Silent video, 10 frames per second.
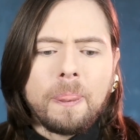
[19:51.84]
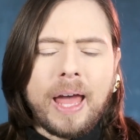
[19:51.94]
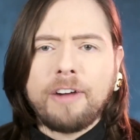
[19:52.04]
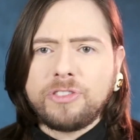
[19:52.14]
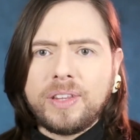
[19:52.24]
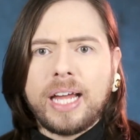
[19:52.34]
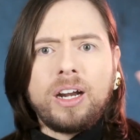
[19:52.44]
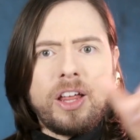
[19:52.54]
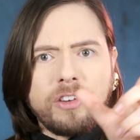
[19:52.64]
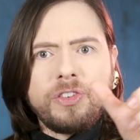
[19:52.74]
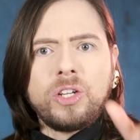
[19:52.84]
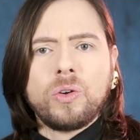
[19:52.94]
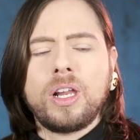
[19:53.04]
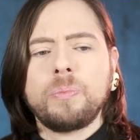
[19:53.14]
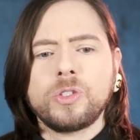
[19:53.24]
After that, another video
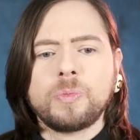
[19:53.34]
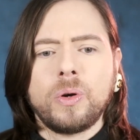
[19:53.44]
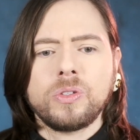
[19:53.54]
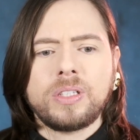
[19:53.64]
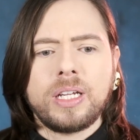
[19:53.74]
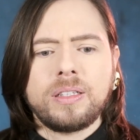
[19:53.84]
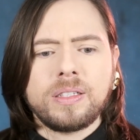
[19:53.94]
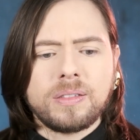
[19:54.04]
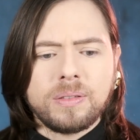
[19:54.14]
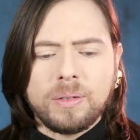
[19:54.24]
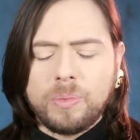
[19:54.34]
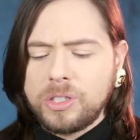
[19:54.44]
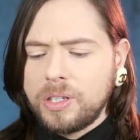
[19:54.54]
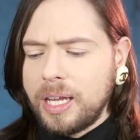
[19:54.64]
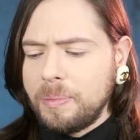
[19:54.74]
clip was posted. This,
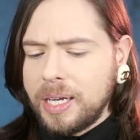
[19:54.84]
what's her name?